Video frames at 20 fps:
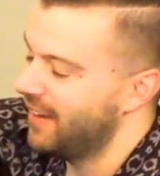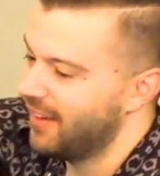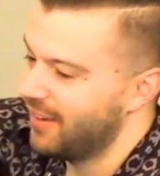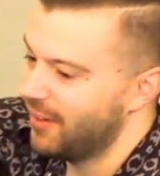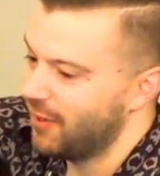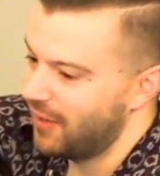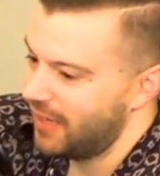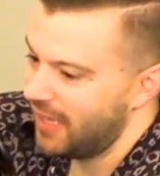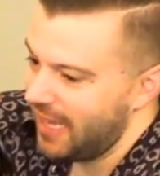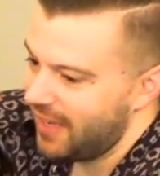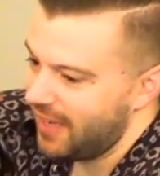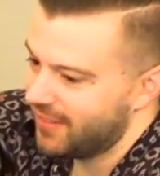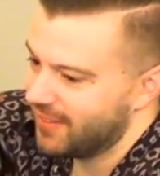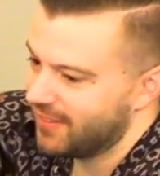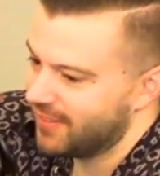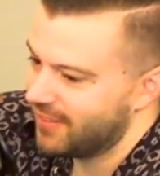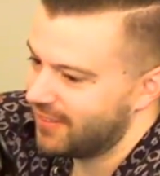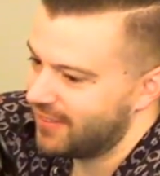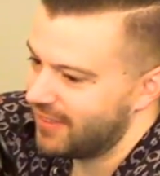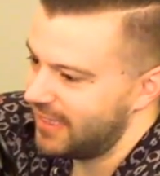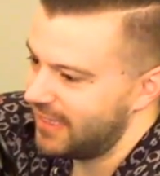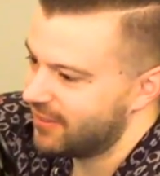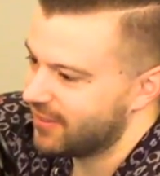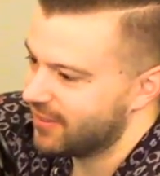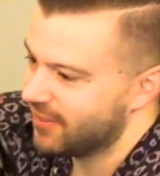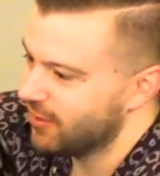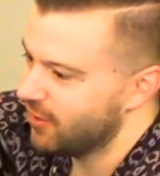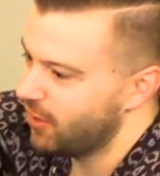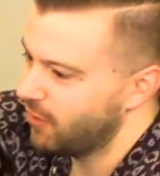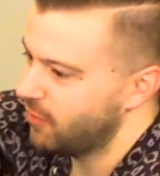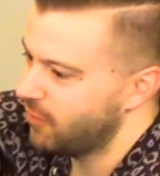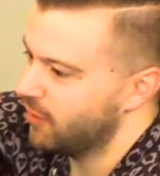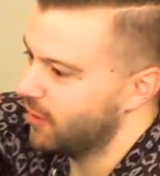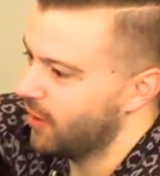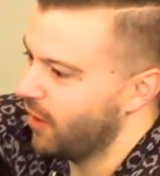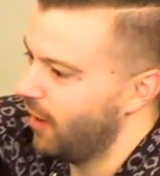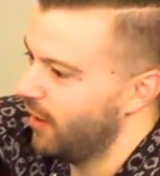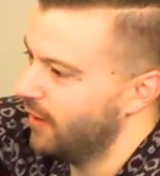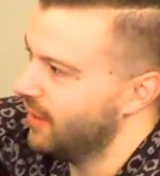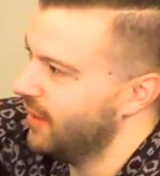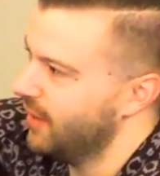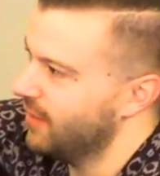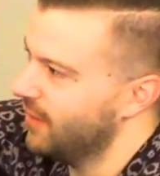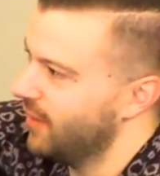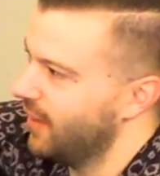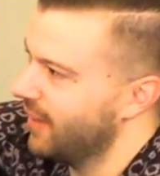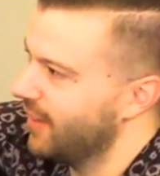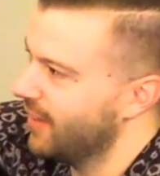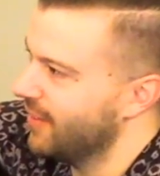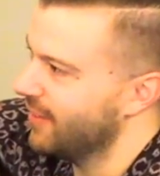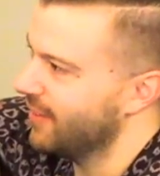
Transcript: you know again it's just it's the love of god that like